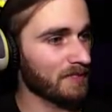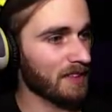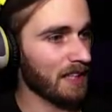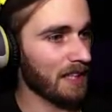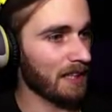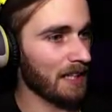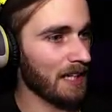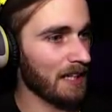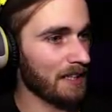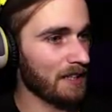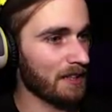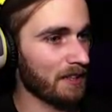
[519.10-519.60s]
I
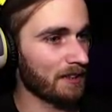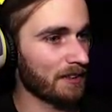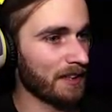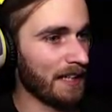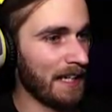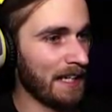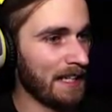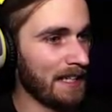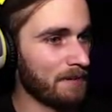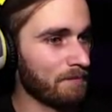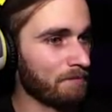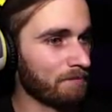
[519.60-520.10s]
like your
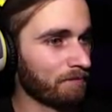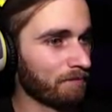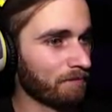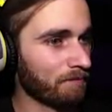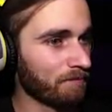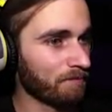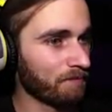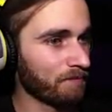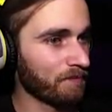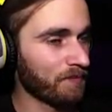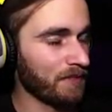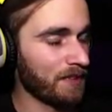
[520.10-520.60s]
name.
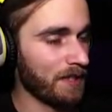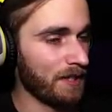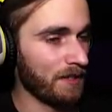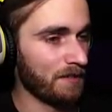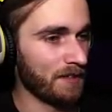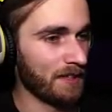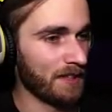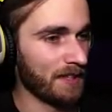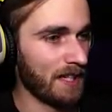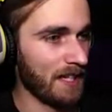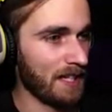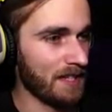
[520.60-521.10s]
You
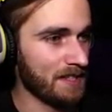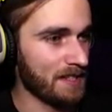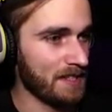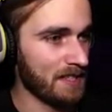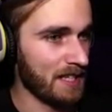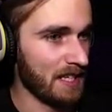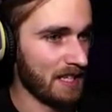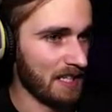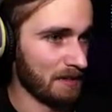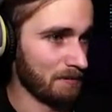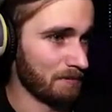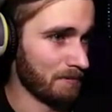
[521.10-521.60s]
have a nice
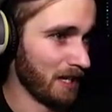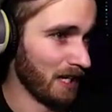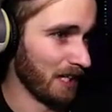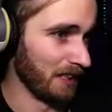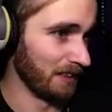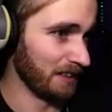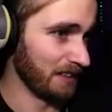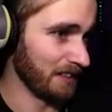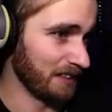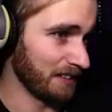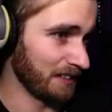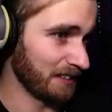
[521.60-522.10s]
name,
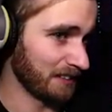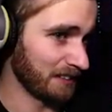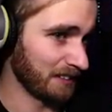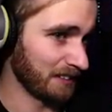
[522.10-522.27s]
Molly.